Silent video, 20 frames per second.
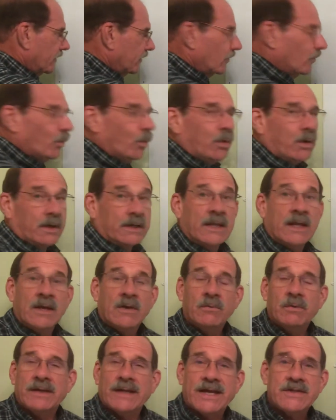One.
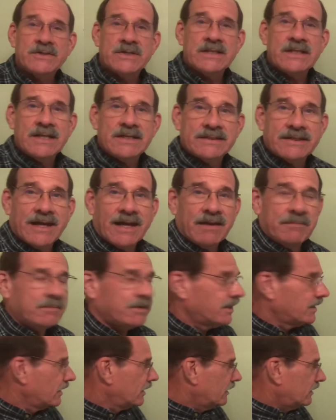Realize anytime
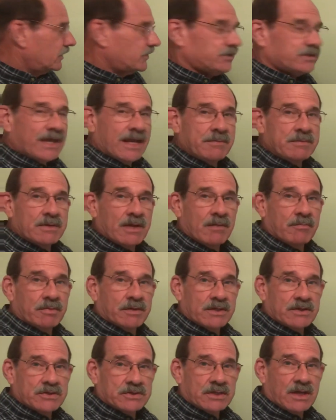the same number
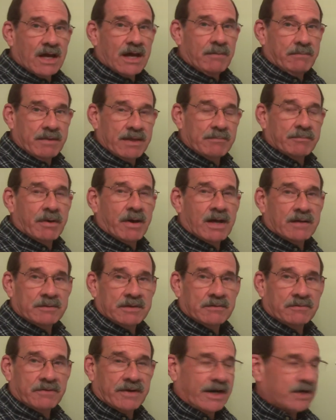is top and bottom in the
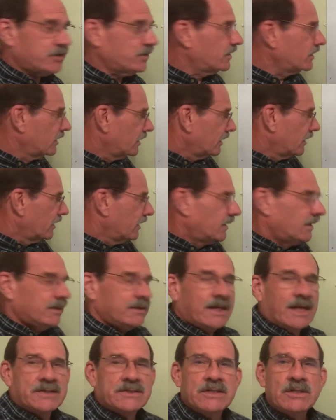fraction,
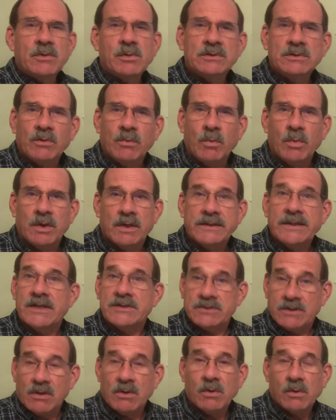that's equal to one. That's
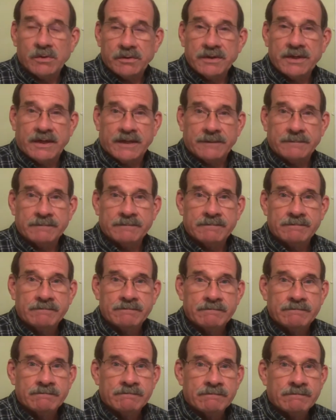the whole thing.
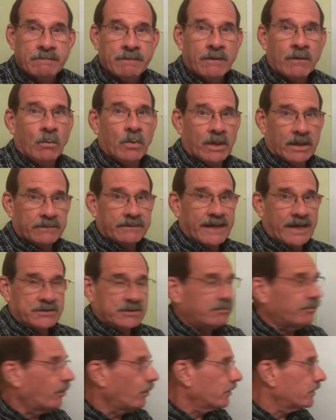Well, that's
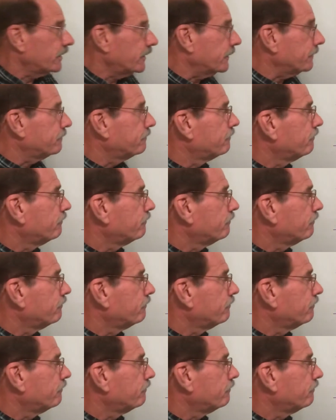important here.